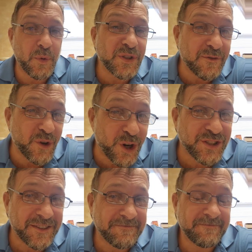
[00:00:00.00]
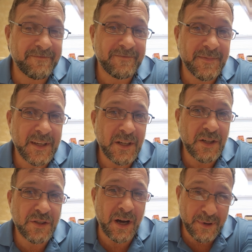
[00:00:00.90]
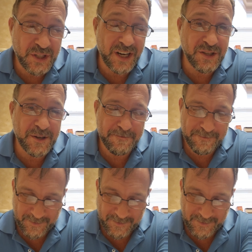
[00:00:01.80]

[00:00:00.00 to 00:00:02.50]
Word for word: word of God. So I'm going to challenge you.